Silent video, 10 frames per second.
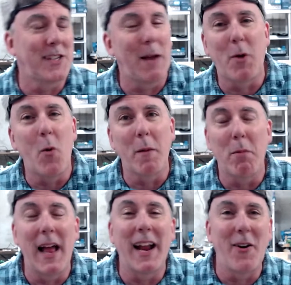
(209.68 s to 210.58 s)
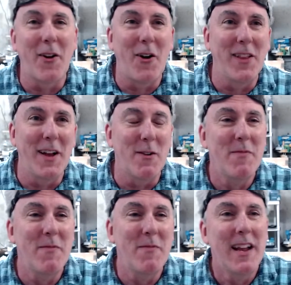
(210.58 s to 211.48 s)
going blank on all of
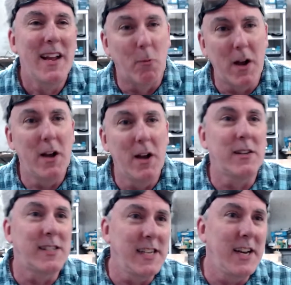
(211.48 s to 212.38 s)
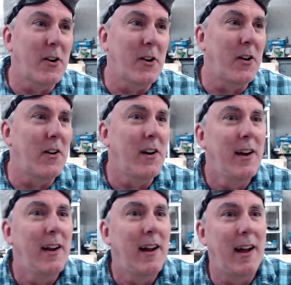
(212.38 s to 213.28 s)
them. The Rogue, the Seeker,
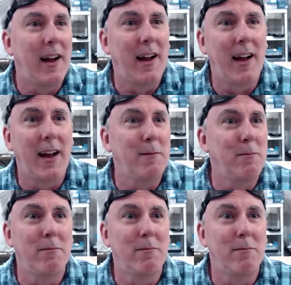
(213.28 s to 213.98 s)
I